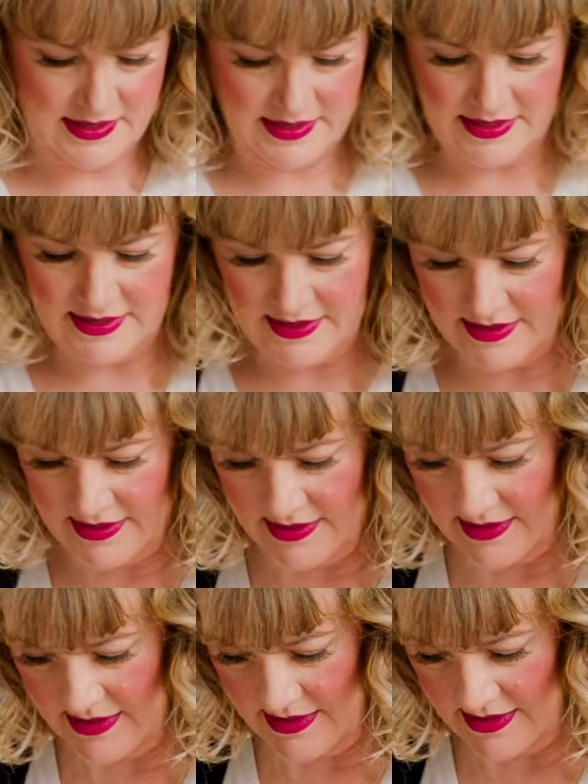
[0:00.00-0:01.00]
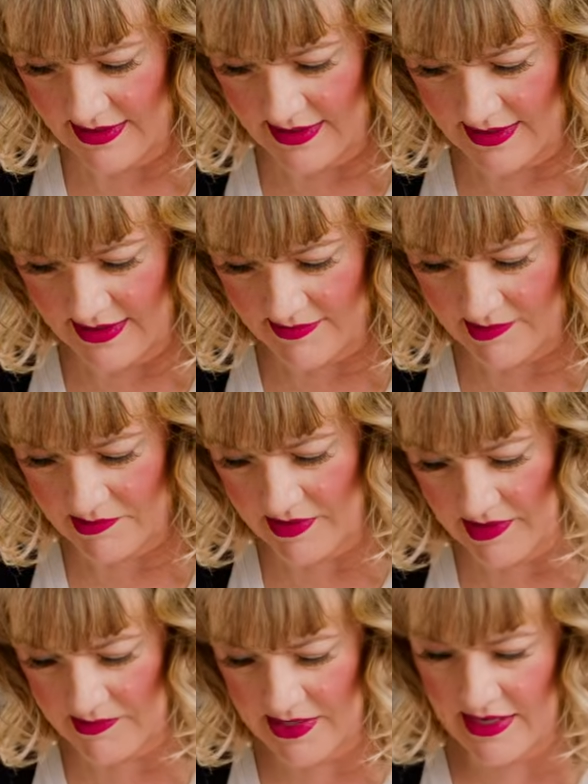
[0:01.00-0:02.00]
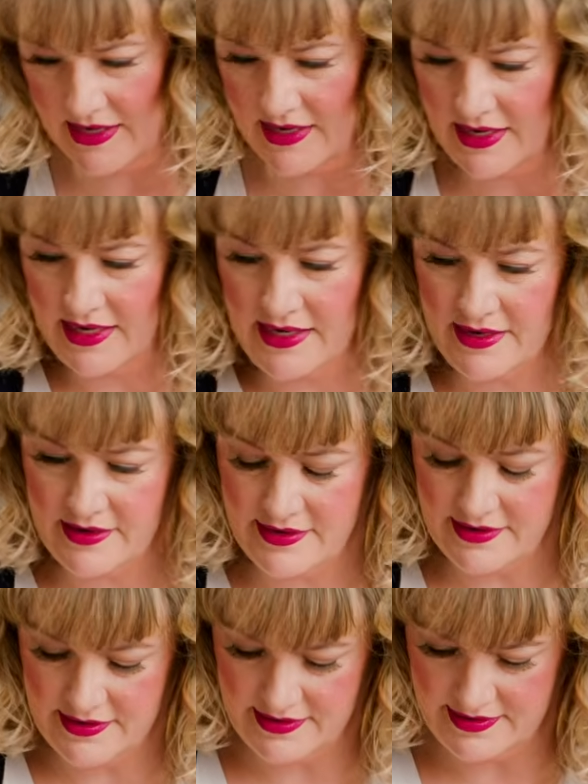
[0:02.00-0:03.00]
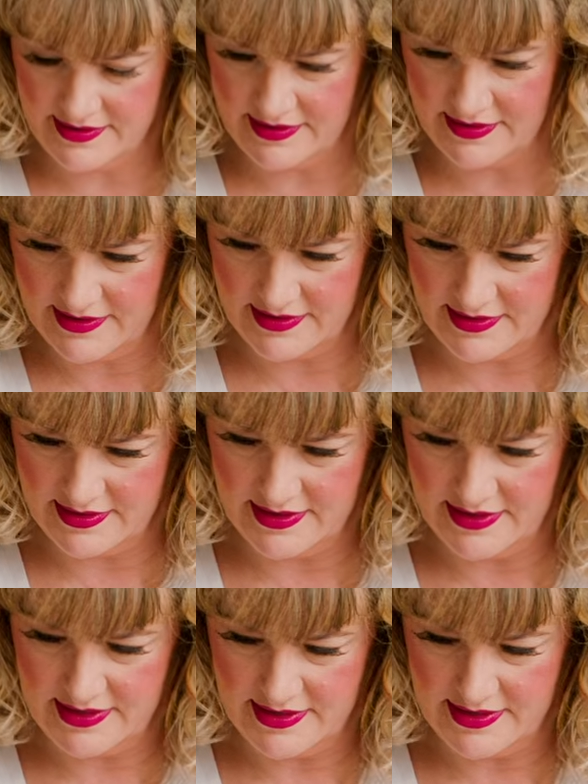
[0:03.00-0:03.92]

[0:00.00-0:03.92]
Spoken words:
There. And put a pin in here. I'm